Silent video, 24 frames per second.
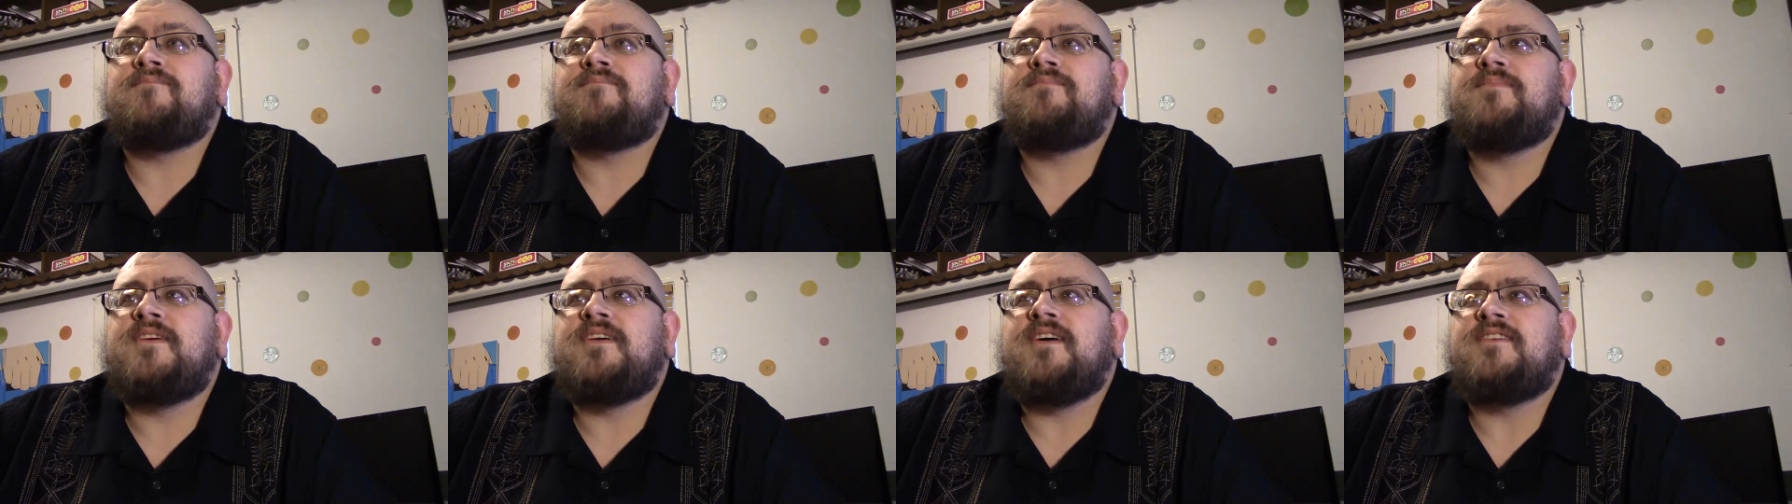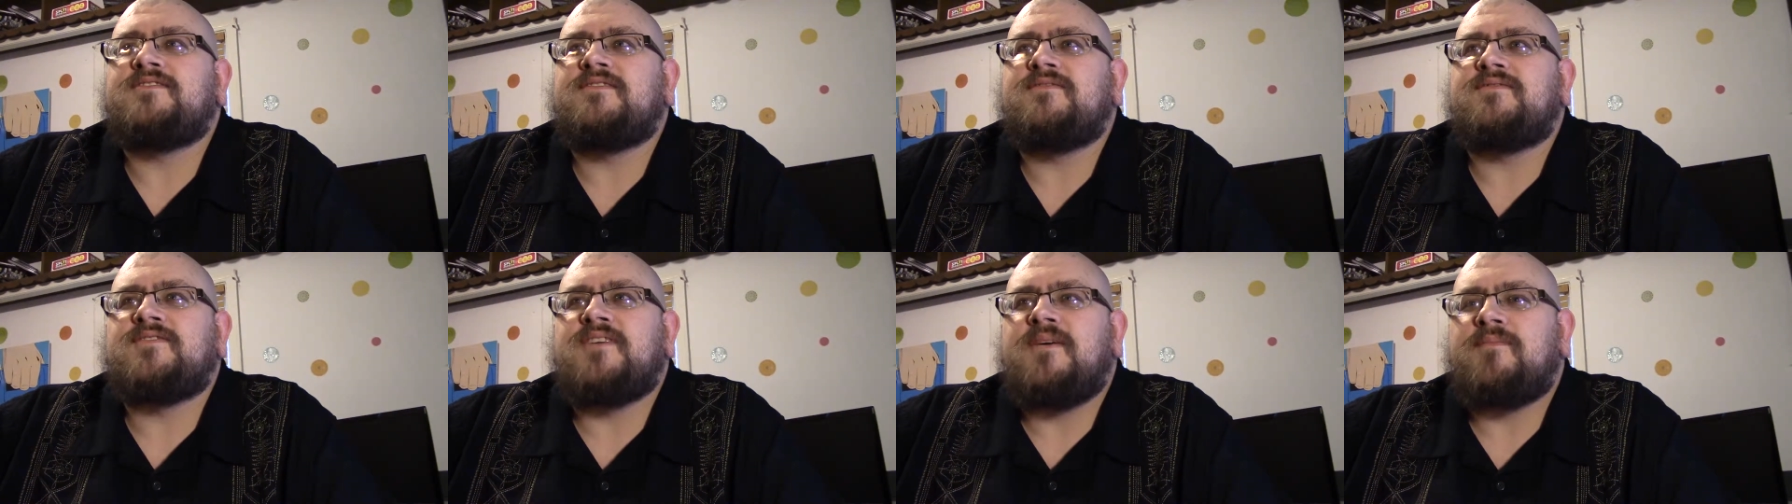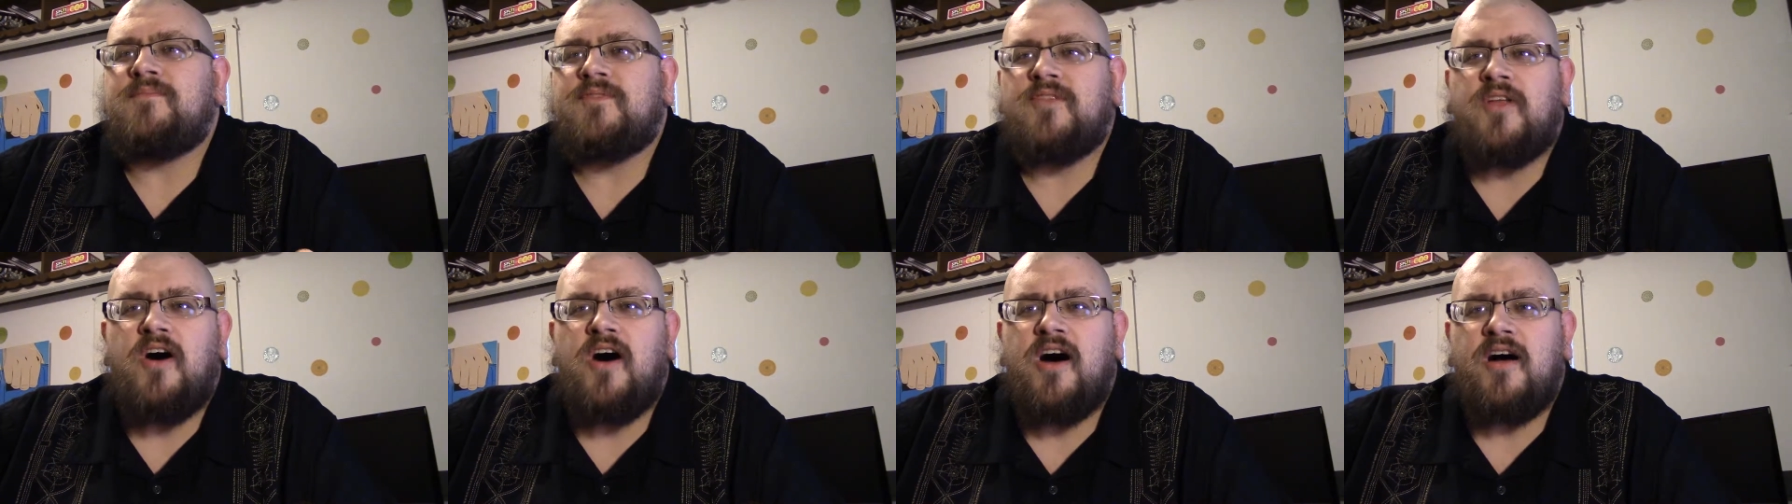because of
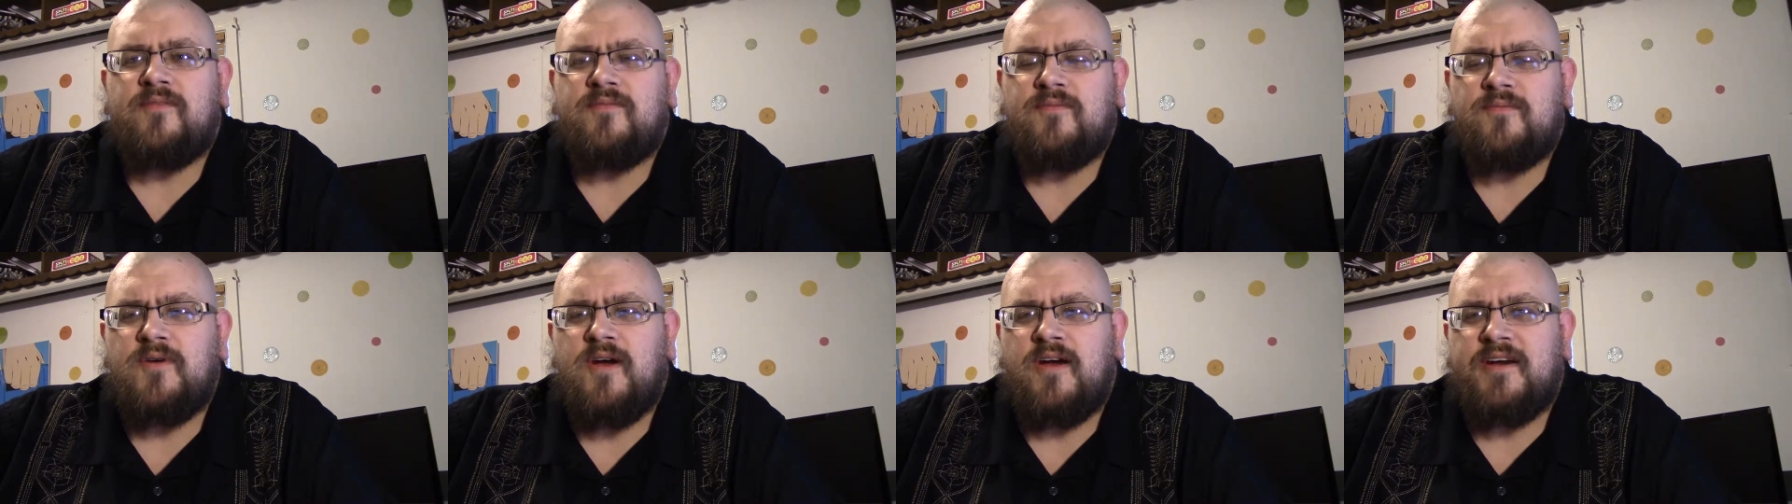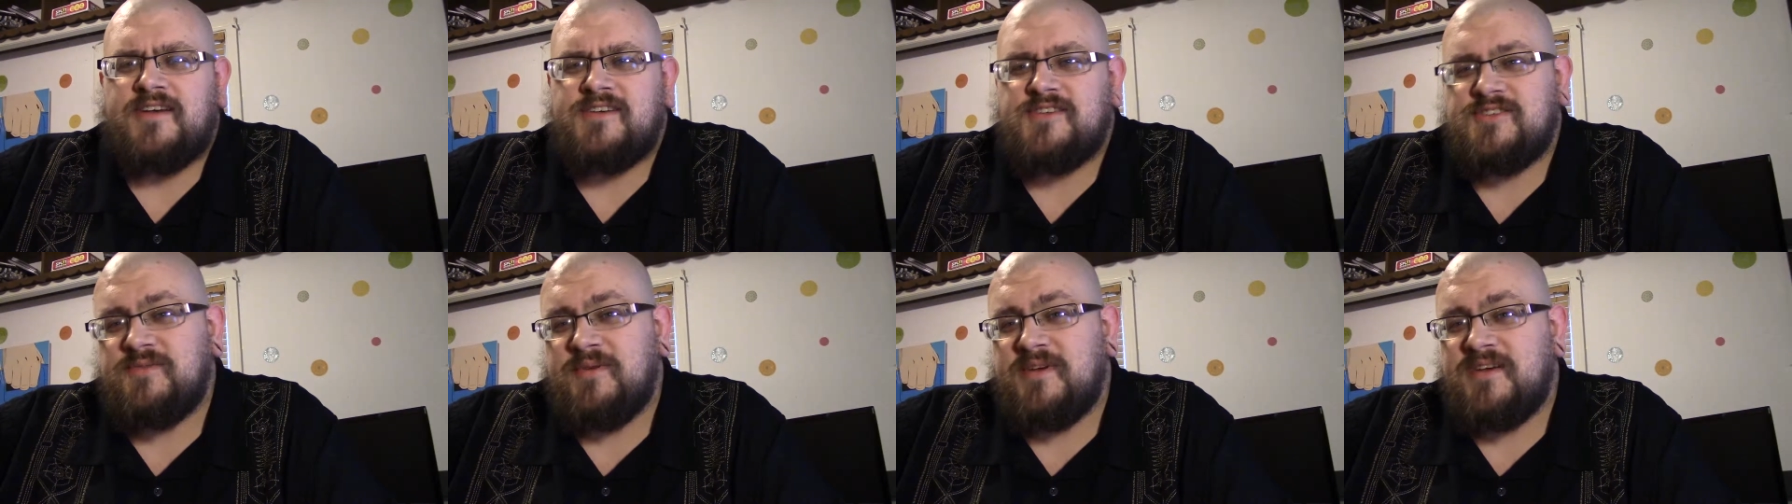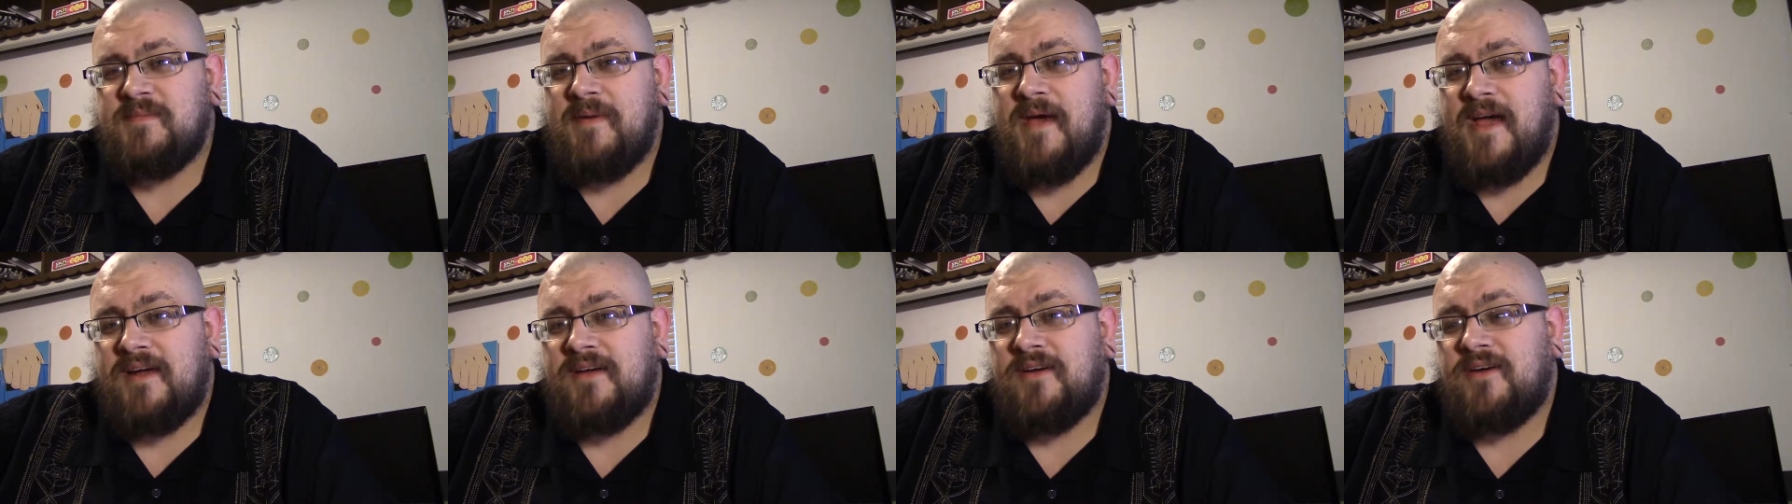some law regarding chewing
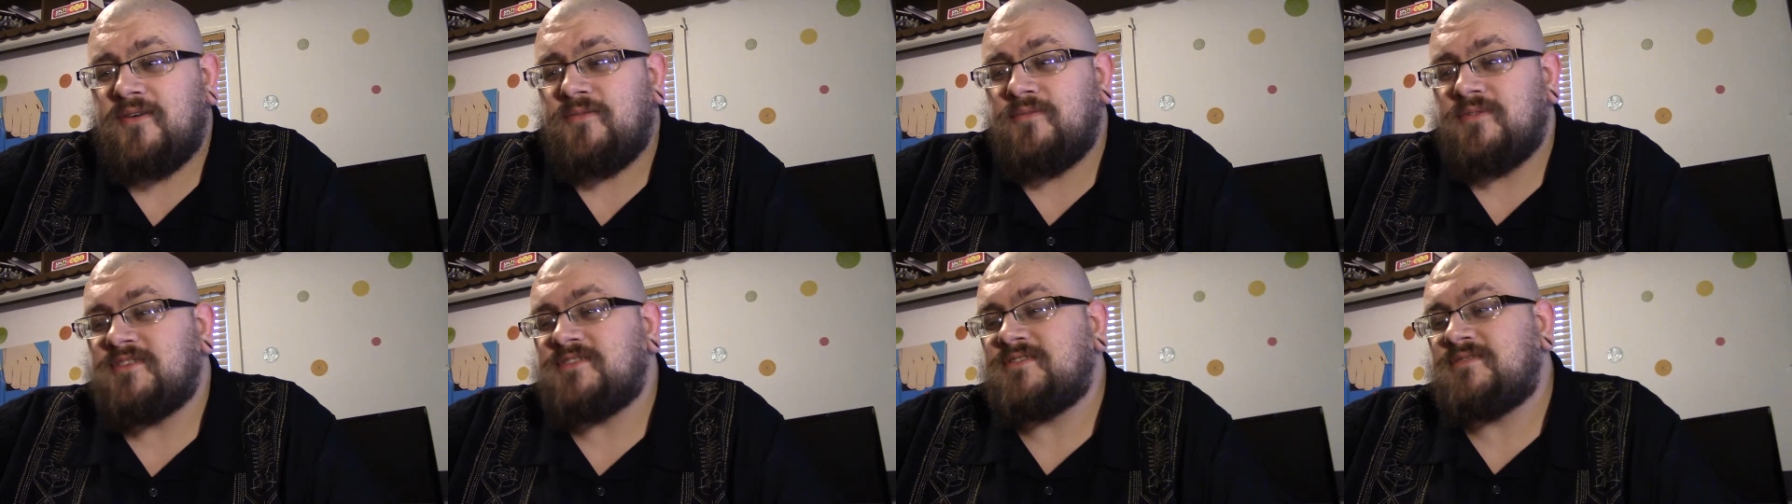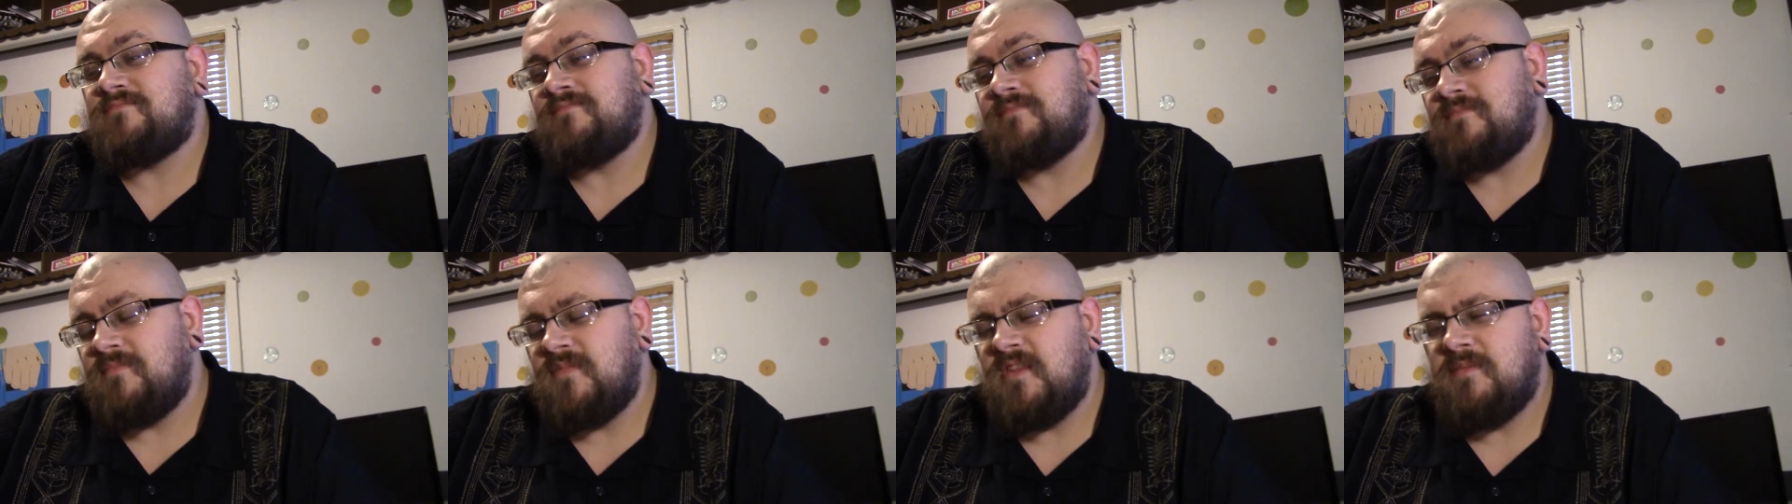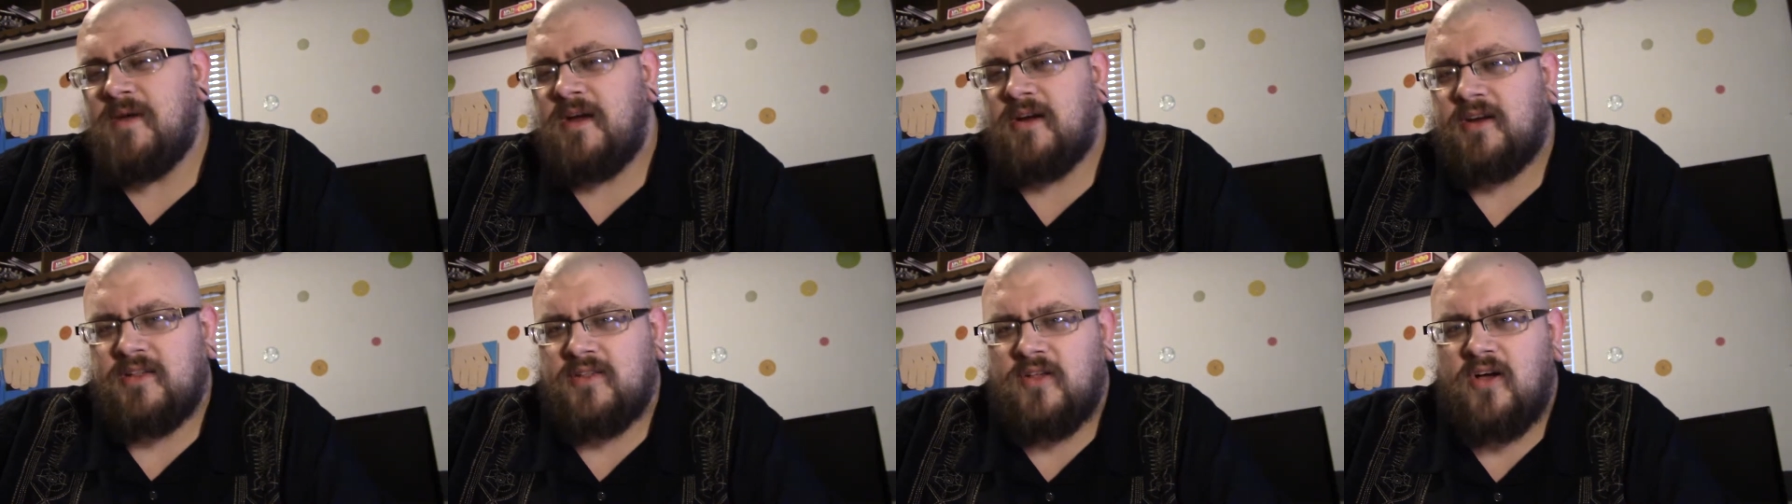tobacco, which the
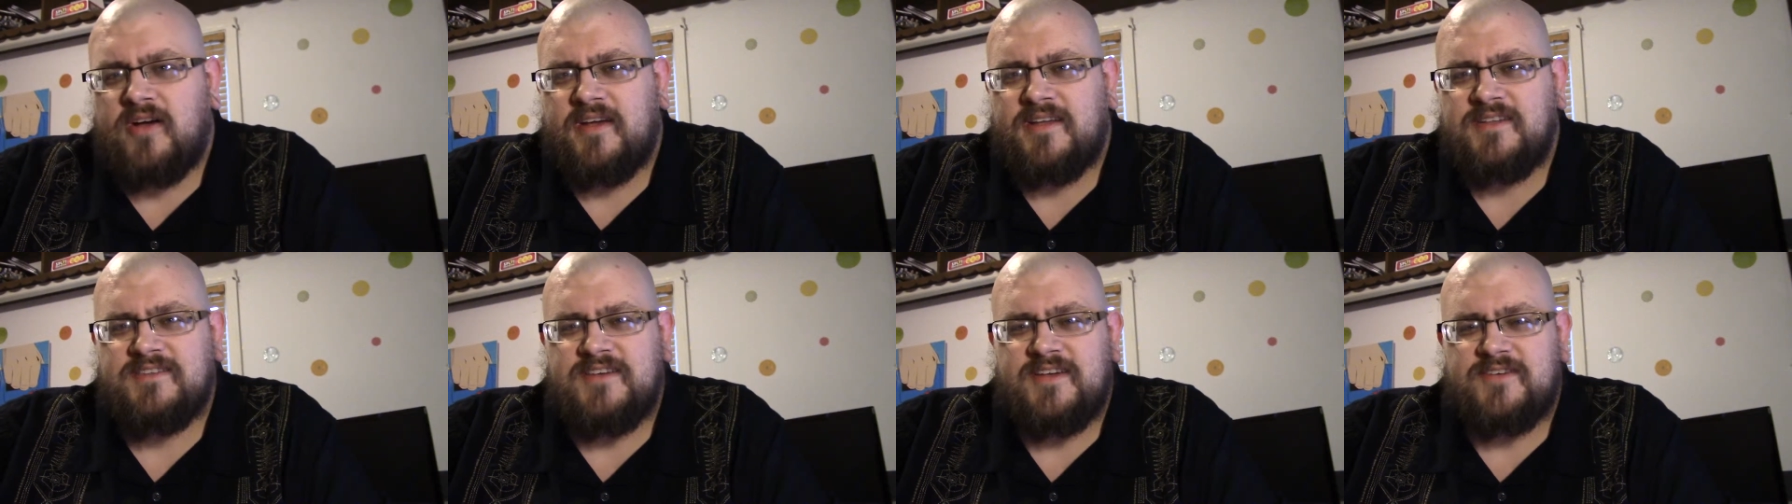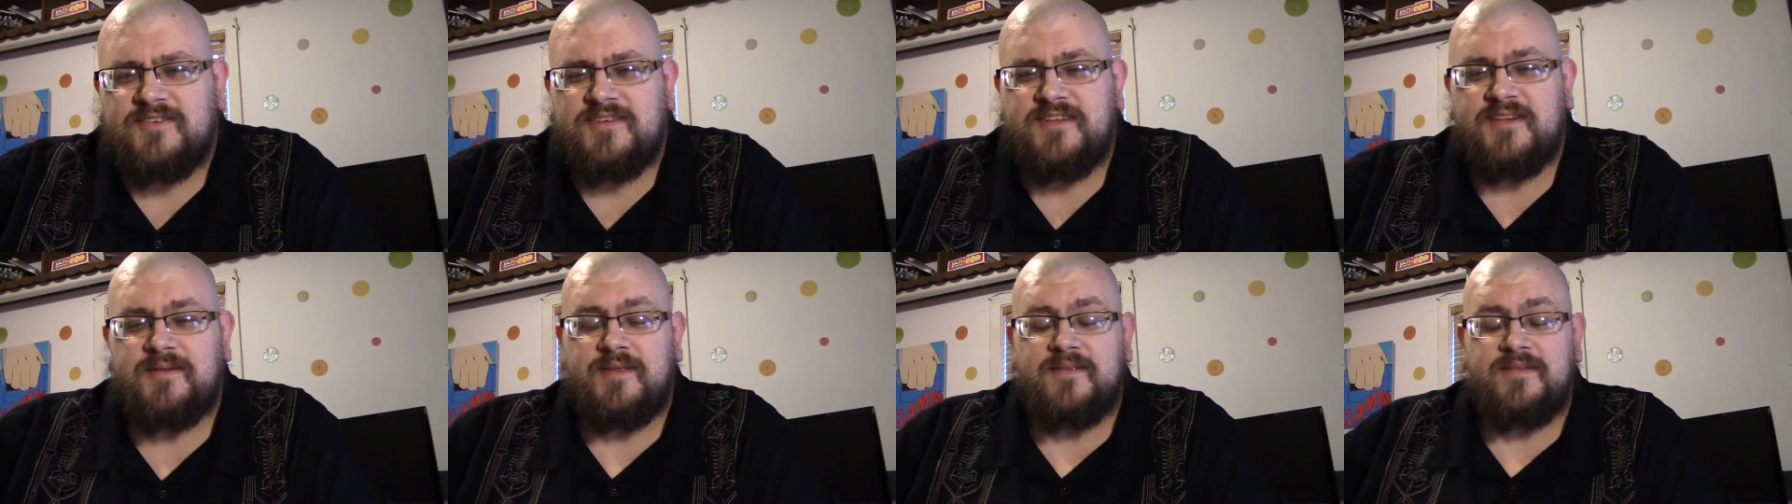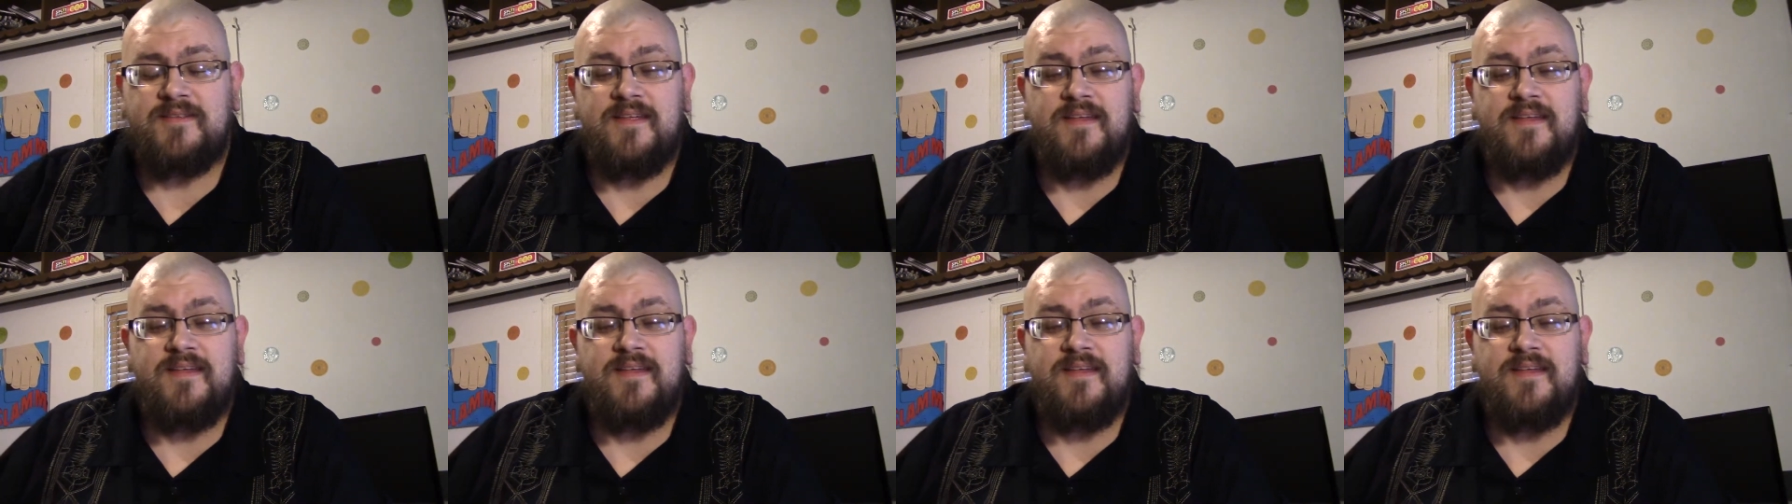American law considers it,